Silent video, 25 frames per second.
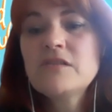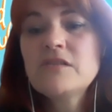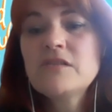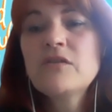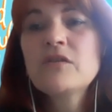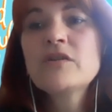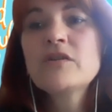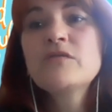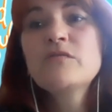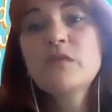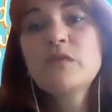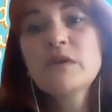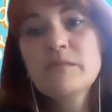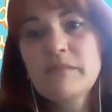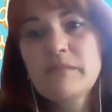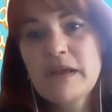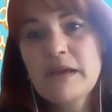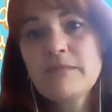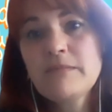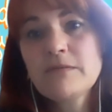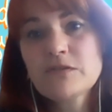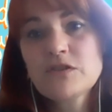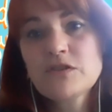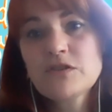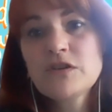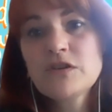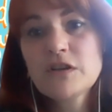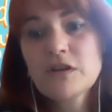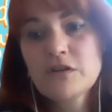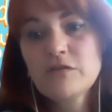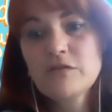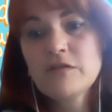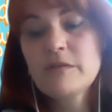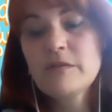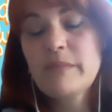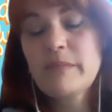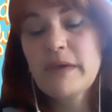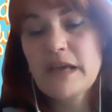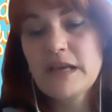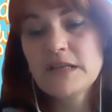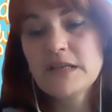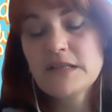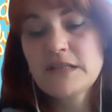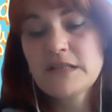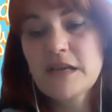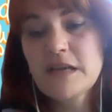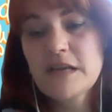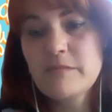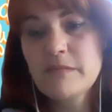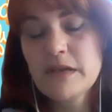or you wouldn't be able to include a bank
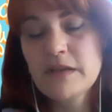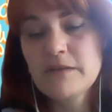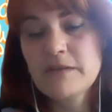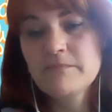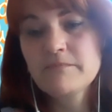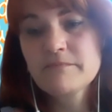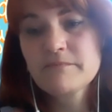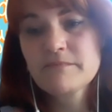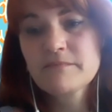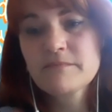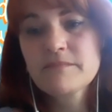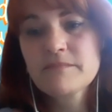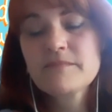statement.